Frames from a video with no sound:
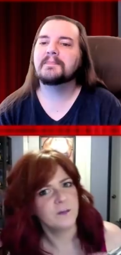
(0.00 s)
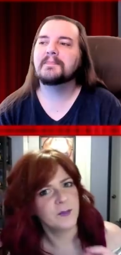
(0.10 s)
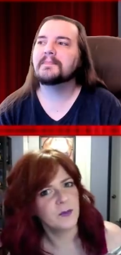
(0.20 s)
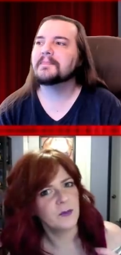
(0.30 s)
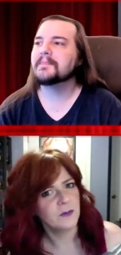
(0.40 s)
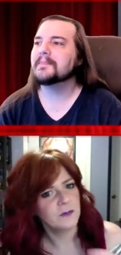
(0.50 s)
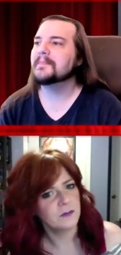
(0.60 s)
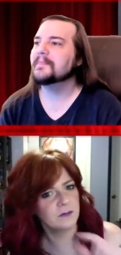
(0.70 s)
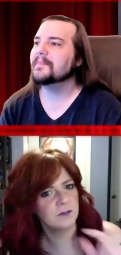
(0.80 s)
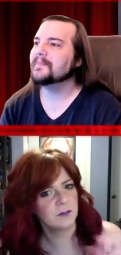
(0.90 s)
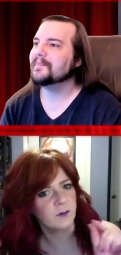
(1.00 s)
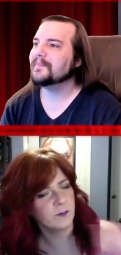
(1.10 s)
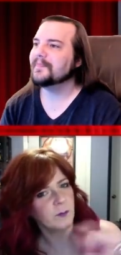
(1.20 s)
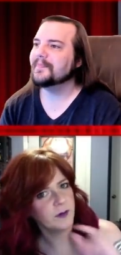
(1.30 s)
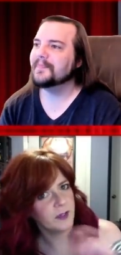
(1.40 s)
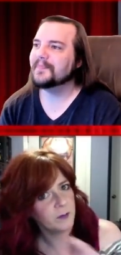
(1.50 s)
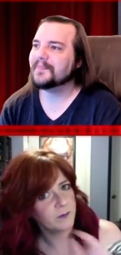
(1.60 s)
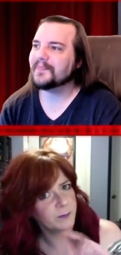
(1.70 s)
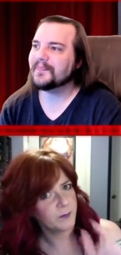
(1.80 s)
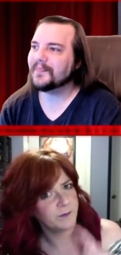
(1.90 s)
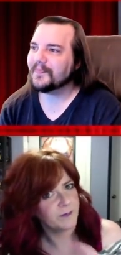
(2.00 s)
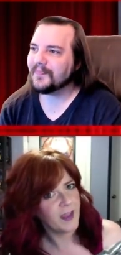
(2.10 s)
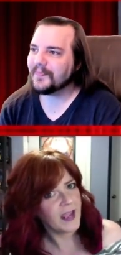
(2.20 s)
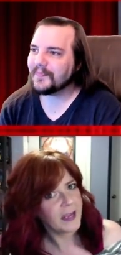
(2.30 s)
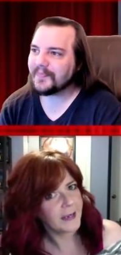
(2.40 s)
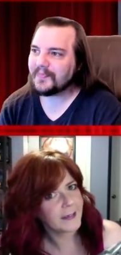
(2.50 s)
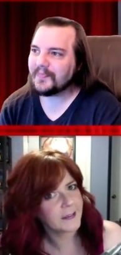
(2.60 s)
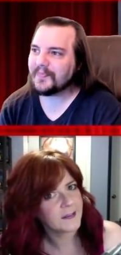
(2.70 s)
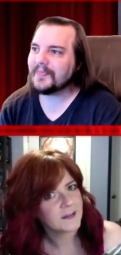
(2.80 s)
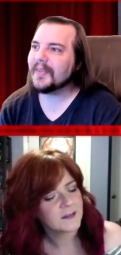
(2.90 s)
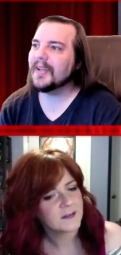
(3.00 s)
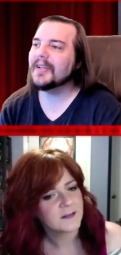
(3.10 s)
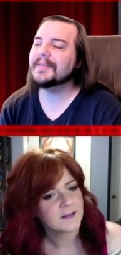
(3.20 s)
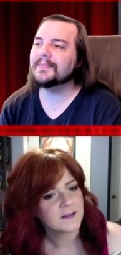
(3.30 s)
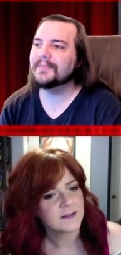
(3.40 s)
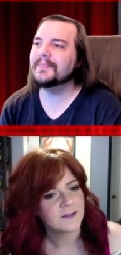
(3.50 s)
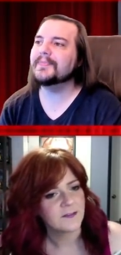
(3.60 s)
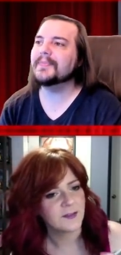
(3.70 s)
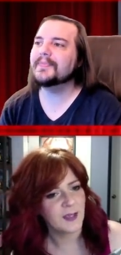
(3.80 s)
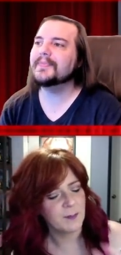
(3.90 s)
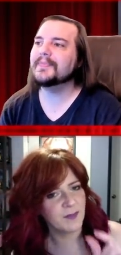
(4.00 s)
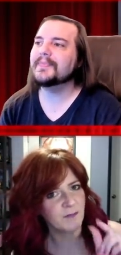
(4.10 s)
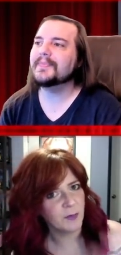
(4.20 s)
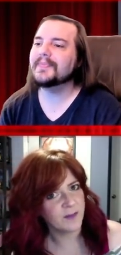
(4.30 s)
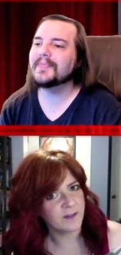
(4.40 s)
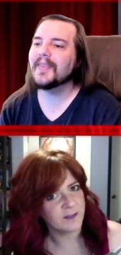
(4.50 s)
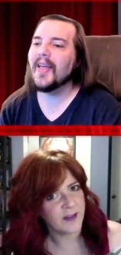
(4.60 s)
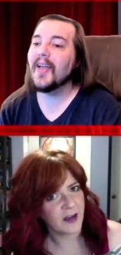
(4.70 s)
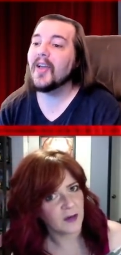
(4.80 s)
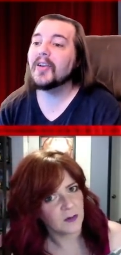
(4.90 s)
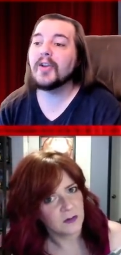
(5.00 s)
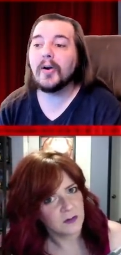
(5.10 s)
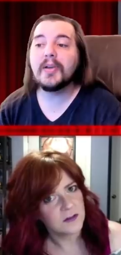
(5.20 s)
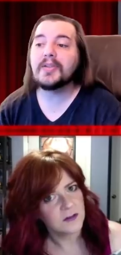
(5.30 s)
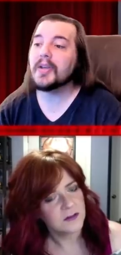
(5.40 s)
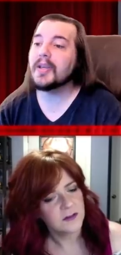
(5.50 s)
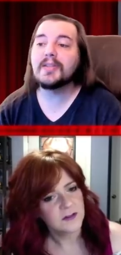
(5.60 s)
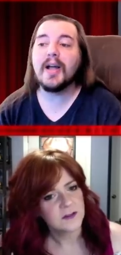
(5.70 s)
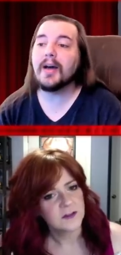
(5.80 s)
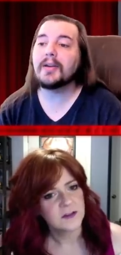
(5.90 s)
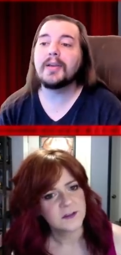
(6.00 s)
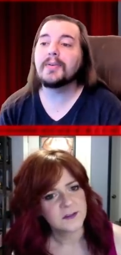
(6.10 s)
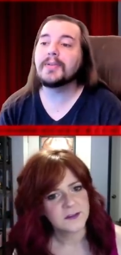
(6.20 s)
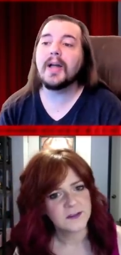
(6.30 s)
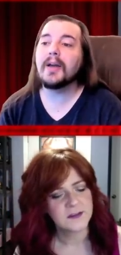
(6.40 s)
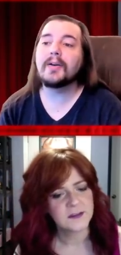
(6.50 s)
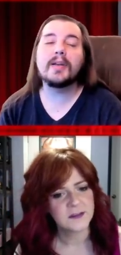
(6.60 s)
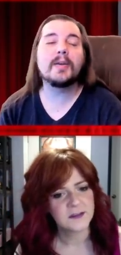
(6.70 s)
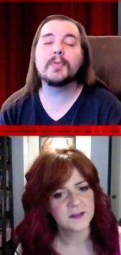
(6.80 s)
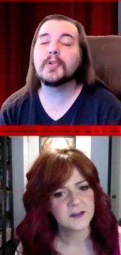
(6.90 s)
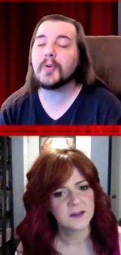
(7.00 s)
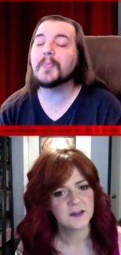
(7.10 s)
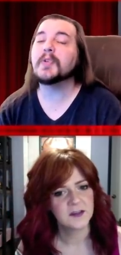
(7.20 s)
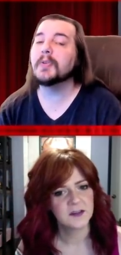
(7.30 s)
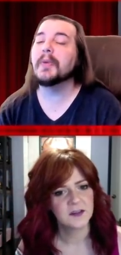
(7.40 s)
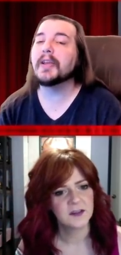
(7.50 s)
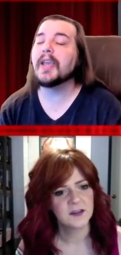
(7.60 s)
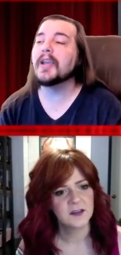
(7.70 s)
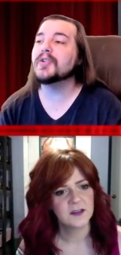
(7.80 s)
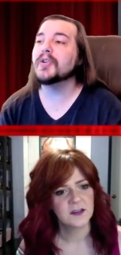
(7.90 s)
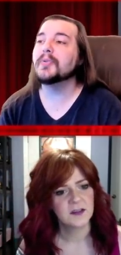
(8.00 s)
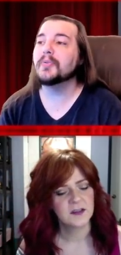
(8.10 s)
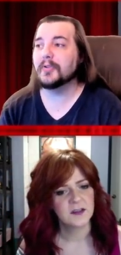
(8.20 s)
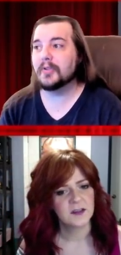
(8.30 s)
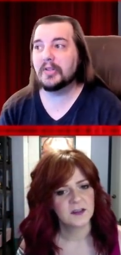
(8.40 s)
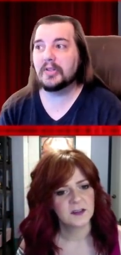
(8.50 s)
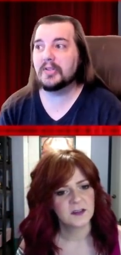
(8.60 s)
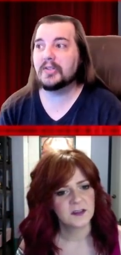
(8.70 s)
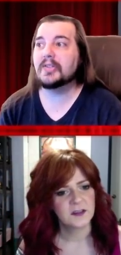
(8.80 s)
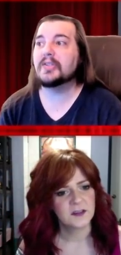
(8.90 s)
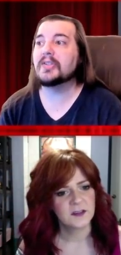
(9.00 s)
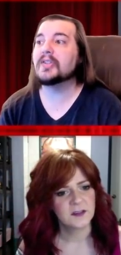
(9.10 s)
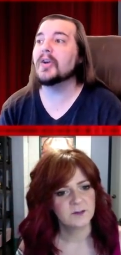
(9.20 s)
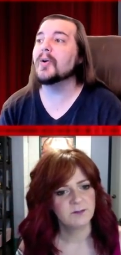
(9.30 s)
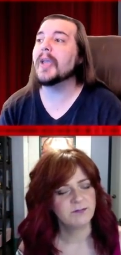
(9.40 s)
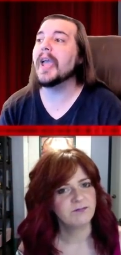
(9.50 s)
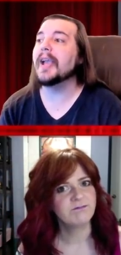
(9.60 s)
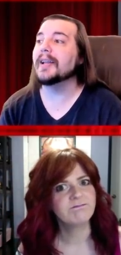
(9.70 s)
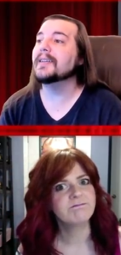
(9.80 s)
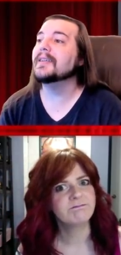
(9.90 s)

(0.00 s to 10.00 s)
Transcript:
Speaker 1: his boot was one he was supposed to take to keep
Speaker 2: the
Speaker 1: voices out.
Speaker 2: No, he said he's not he's not on a prescription medication. It's cocaine.